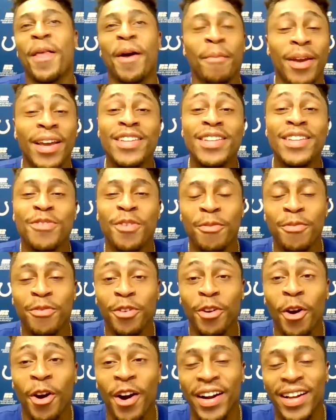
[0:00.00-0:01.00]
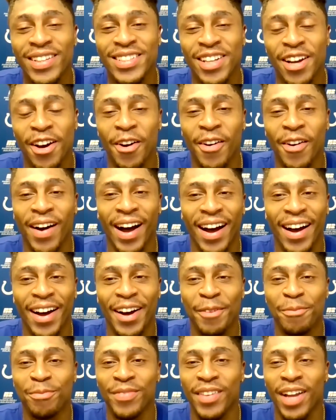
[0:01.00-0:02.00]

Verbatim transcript: I mean, he's from Florida, so um,